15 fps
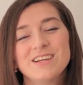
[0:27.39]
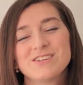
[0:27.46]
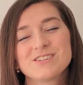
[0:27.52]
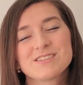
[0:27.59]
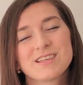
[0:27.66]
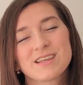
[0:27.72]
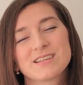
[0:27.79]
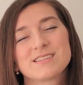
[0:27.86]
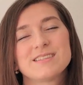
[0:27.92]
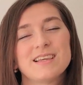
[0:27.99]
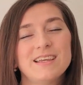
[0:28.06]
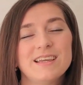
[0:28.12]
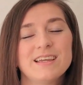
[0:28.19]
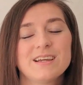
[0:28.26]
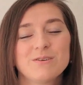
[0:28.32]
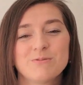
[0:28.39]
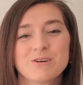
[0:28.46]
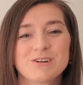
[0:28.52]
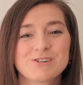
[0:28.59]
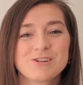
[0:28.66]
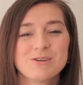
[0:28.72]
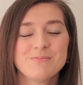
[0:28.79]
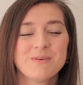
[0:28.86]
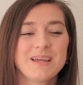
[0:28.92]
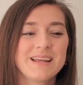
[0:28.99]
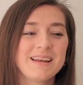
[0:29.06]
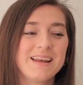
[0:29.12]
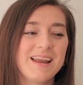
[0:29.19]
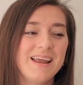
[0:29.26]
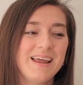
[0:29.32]
just like sing and worship,
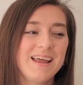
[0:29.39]
and